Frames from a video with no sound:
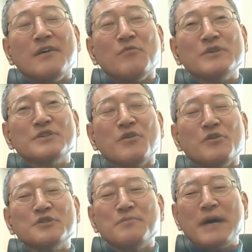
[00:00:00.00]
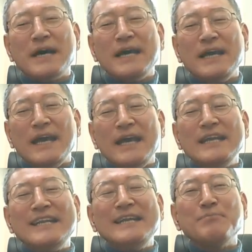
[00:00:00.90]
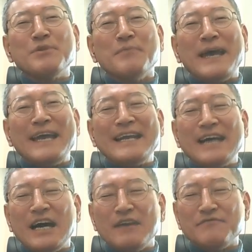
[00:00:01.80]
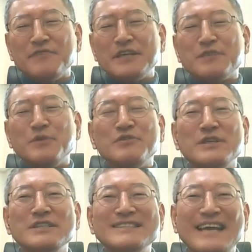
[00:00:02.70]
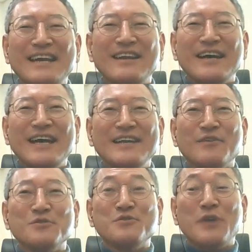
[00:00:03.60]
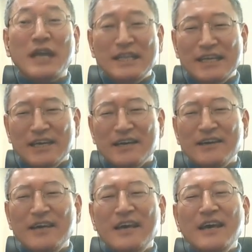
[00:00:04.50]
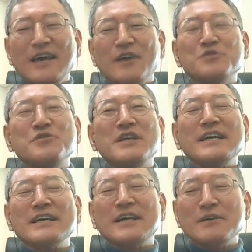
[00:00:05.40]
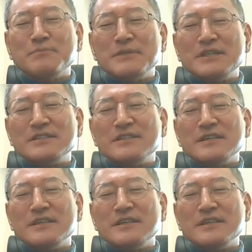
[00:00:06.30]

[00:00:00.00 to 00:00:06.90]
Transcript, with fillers: was caused by a diplomatic conflict between China and Australia. Australian government